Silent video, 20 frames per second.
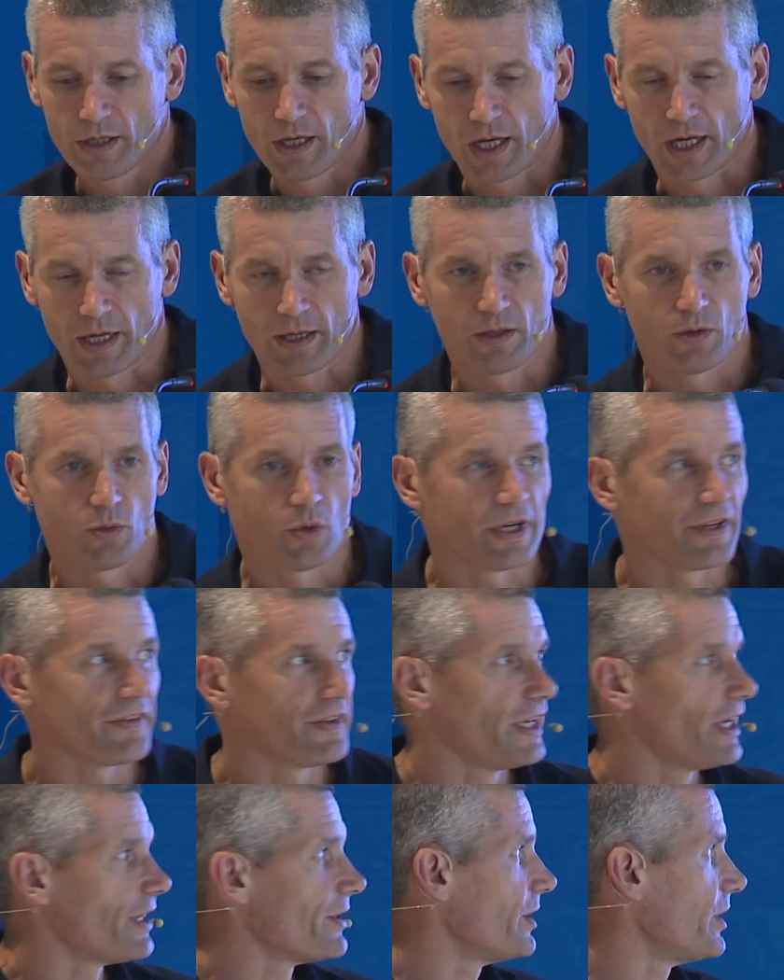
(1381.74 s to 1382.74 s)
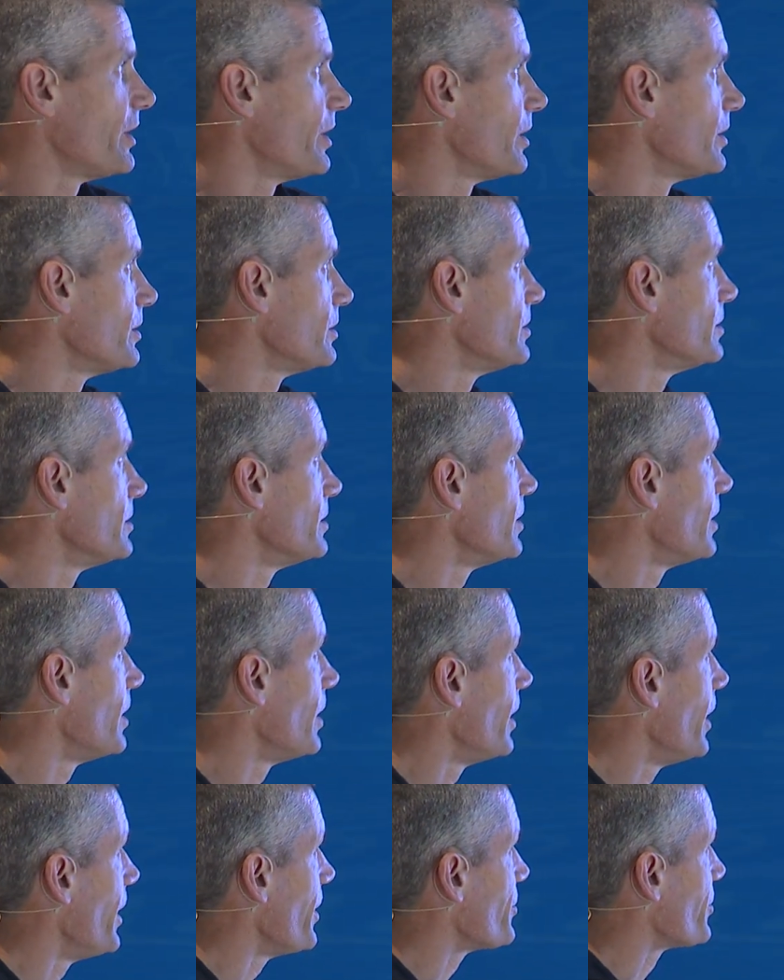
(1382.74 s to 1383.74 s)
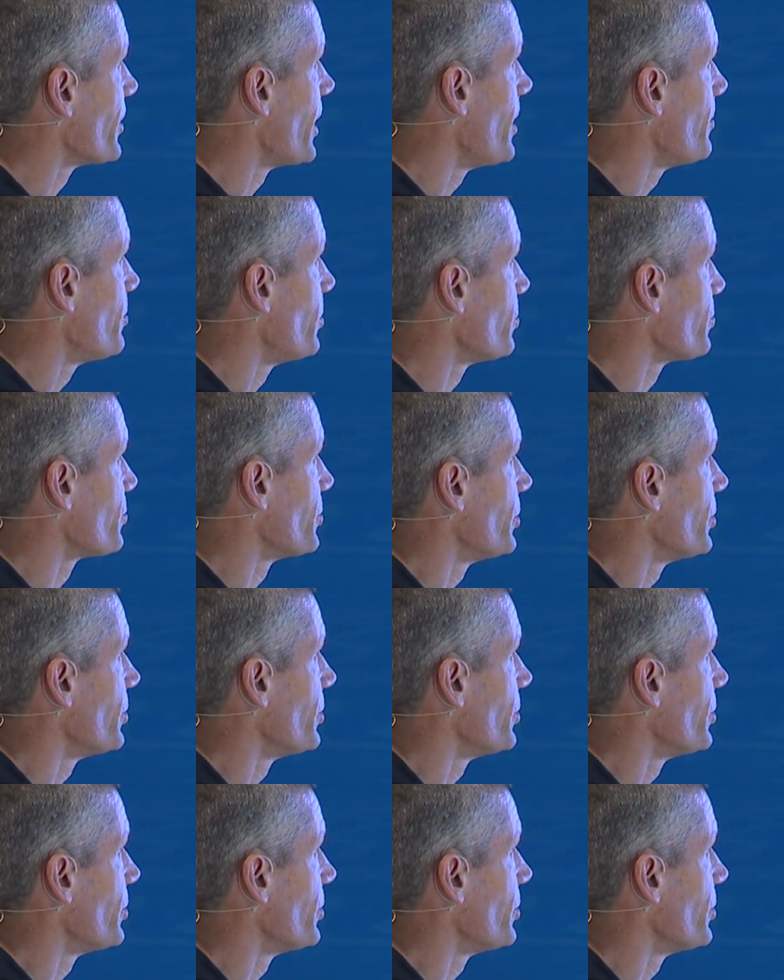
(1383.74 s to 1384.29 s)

Uh, one of the other examples